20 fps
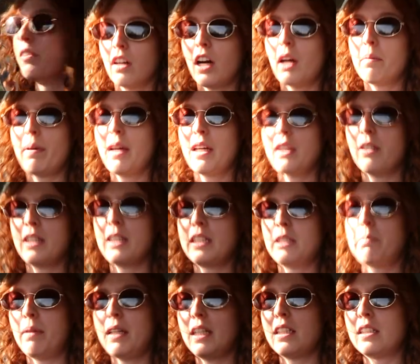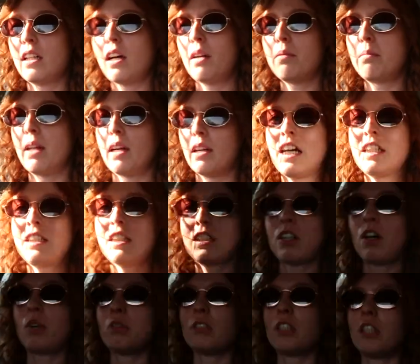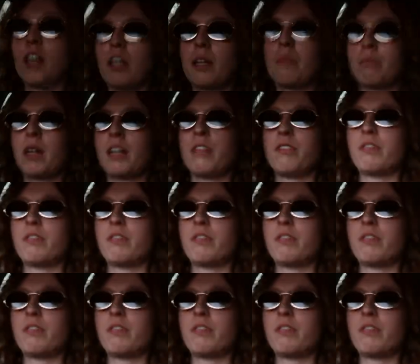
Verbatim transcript: I bet if he speeds up now. Has this whole time my